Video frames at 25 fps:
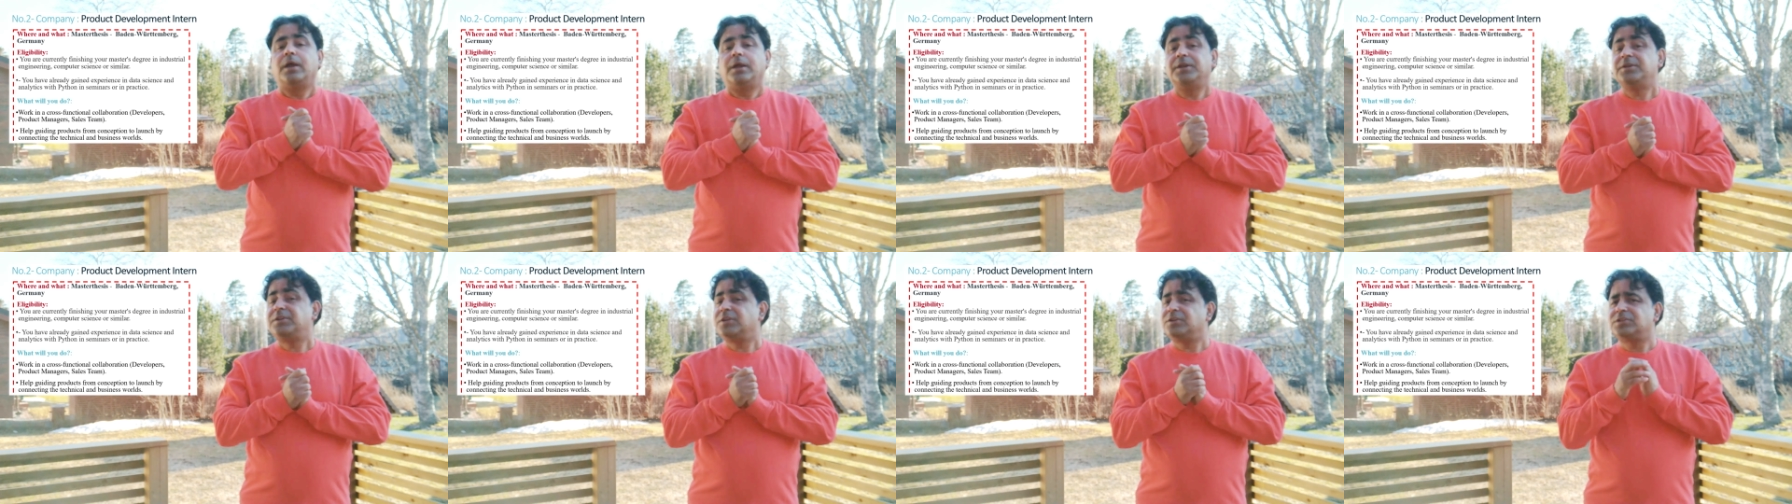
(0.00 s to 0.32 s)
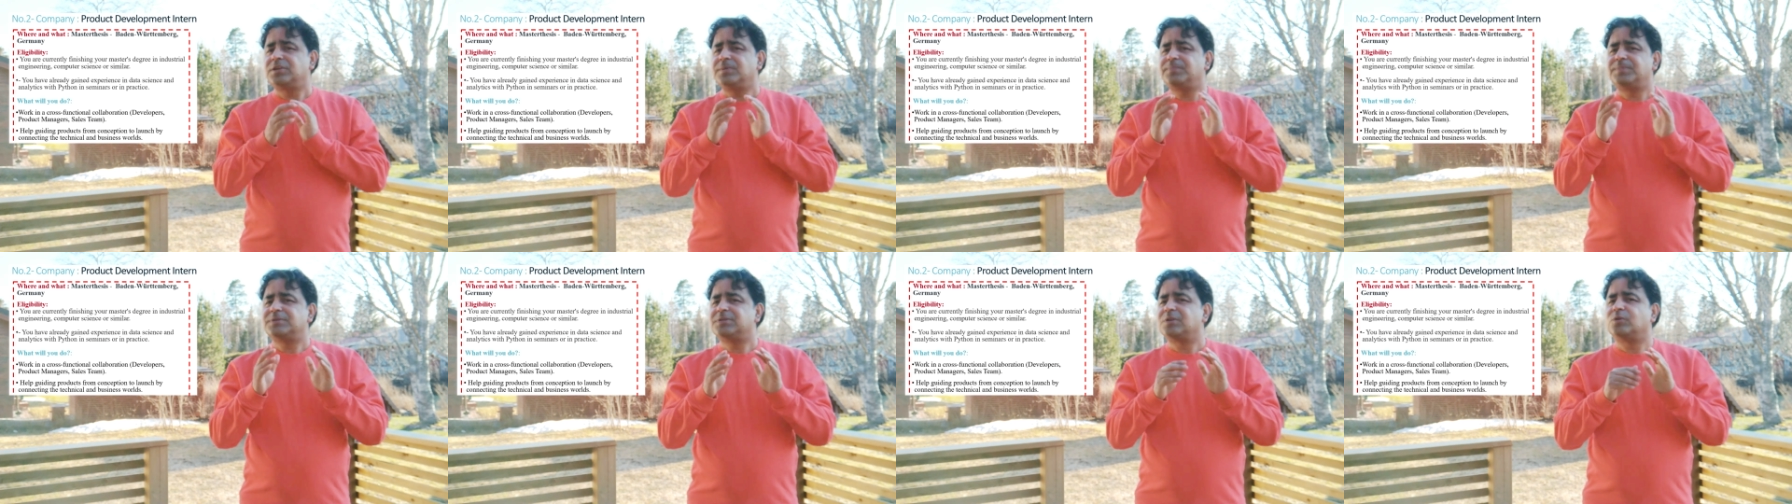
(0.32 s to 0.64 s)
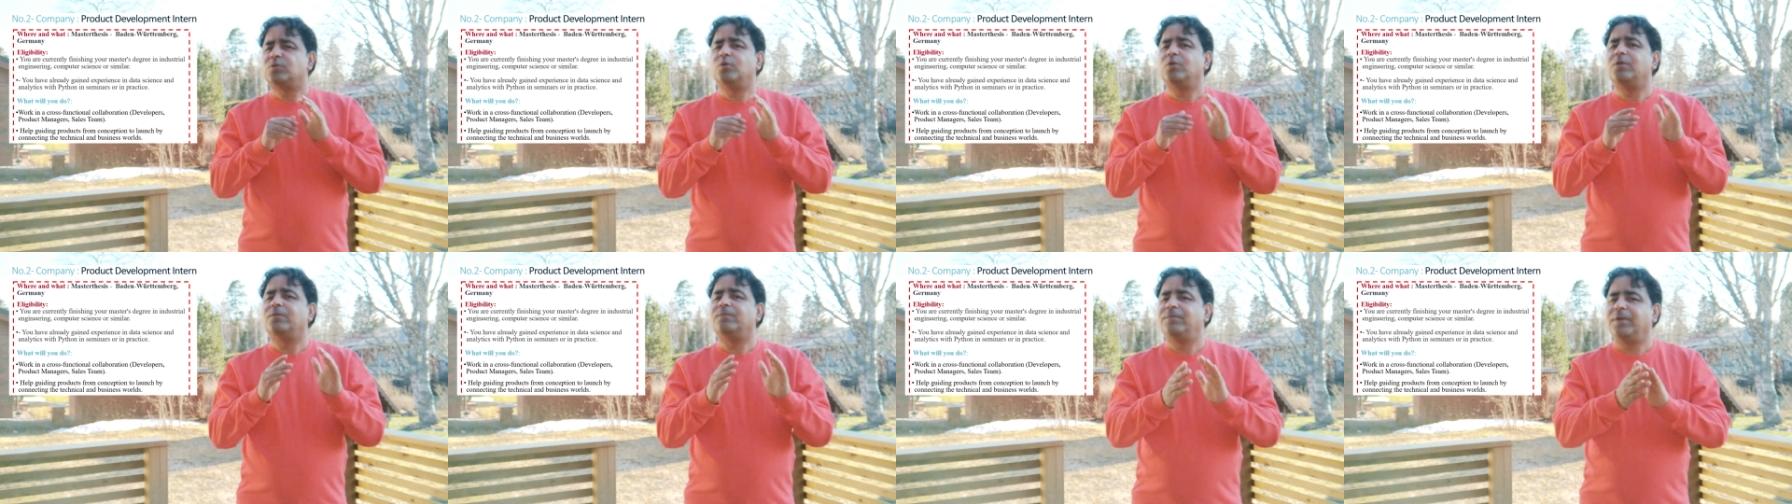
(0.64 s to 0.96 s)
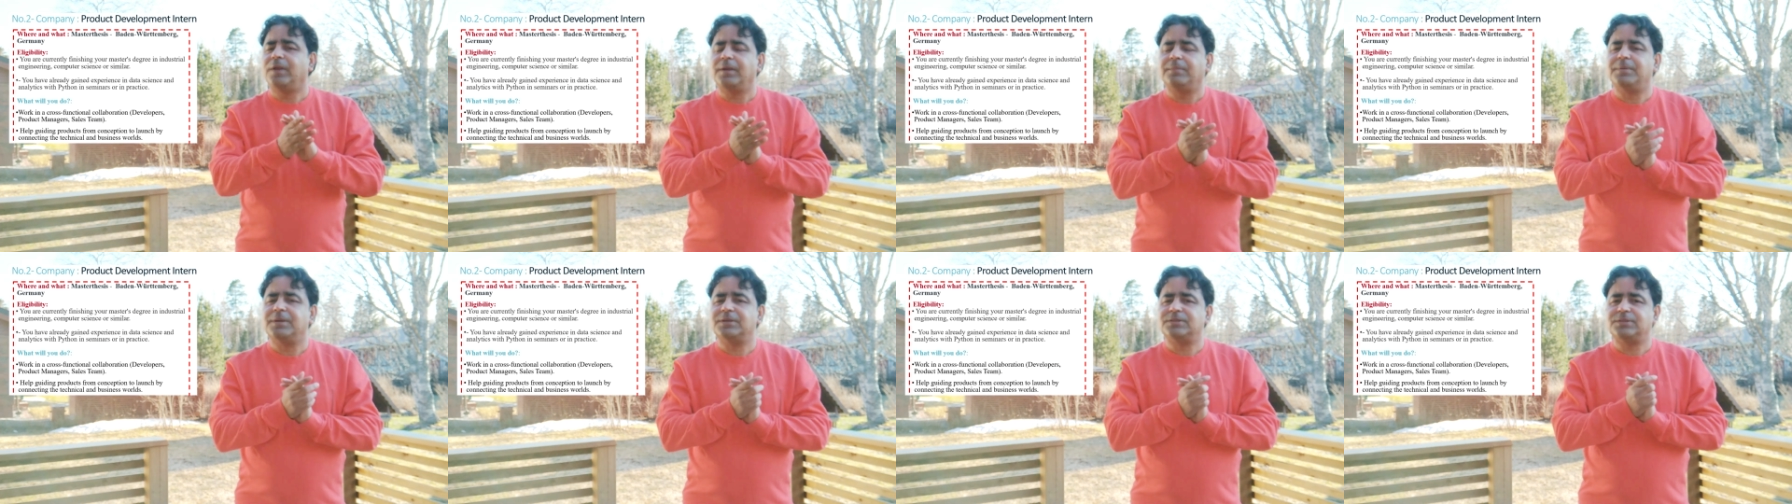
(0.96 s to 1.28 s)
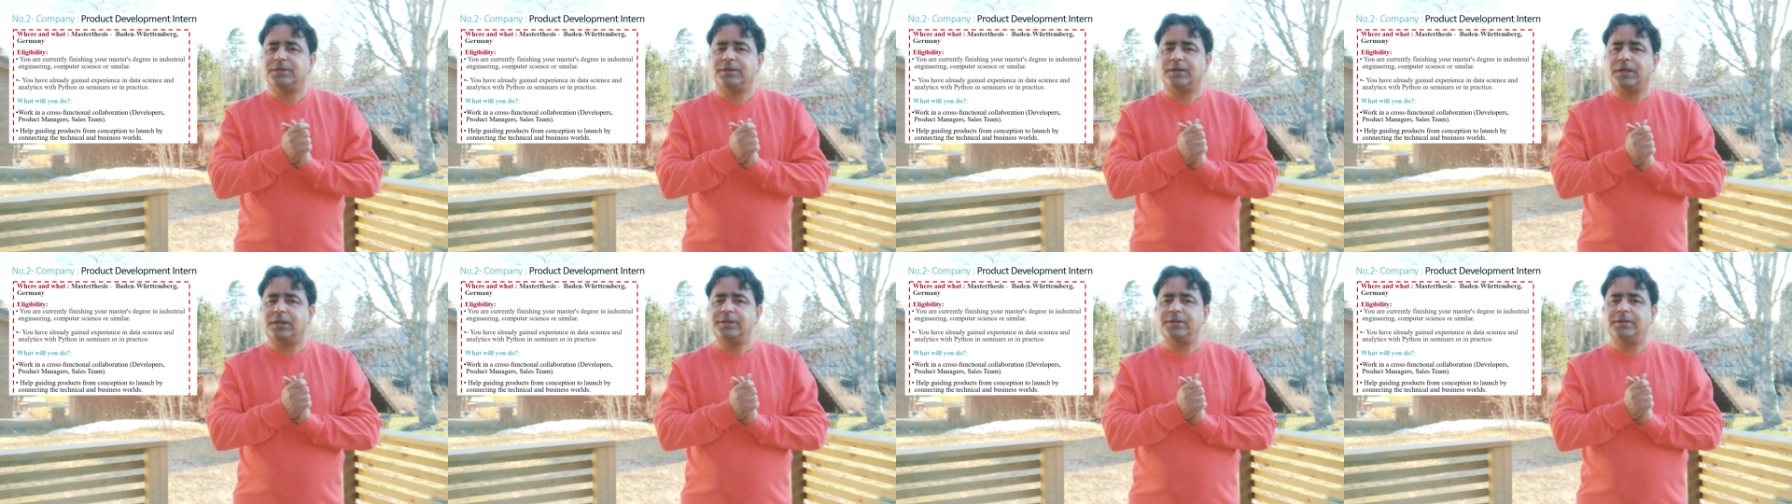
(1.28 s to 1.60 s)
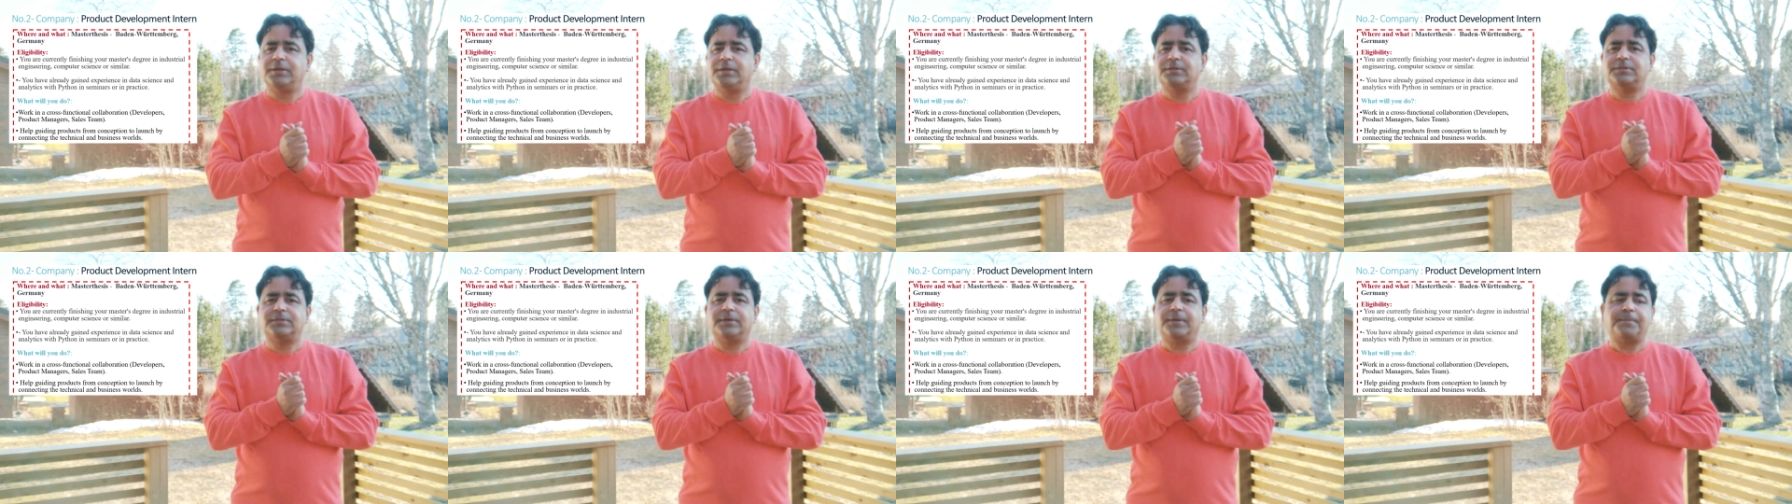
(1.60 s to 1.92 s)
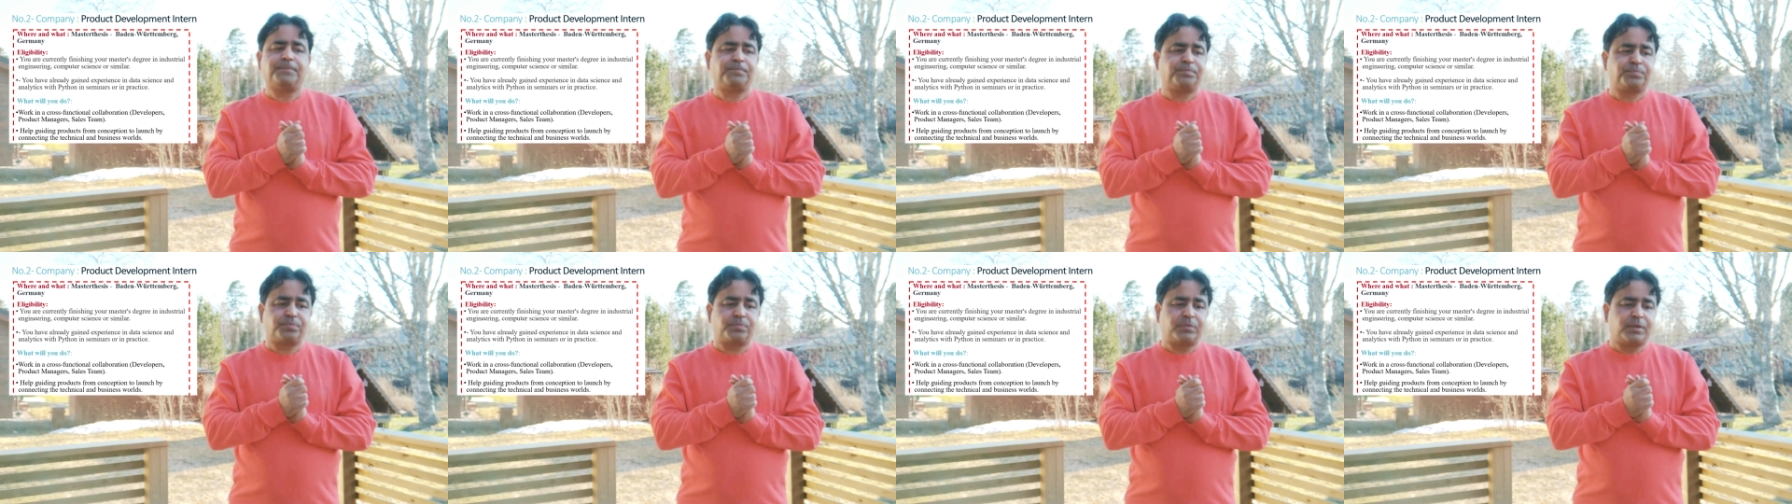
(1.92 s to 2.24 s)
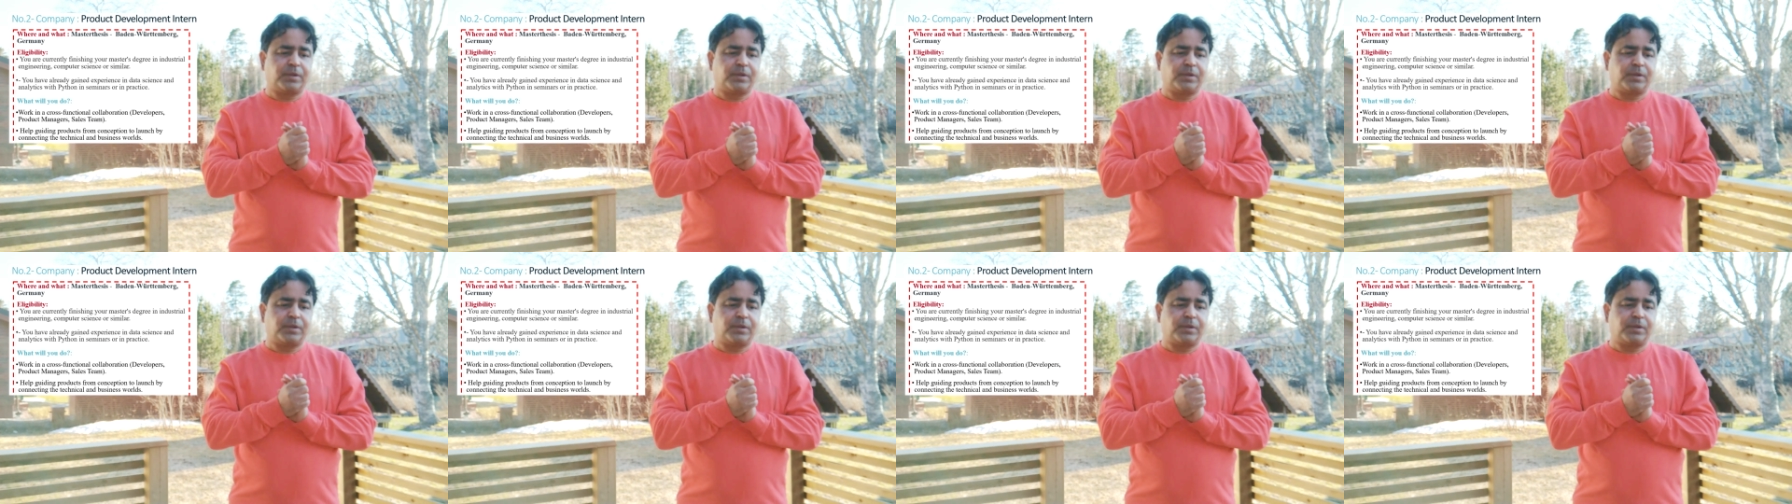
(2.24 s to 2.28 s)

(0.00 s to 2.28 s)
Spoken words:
Internship is a good way, basically is a,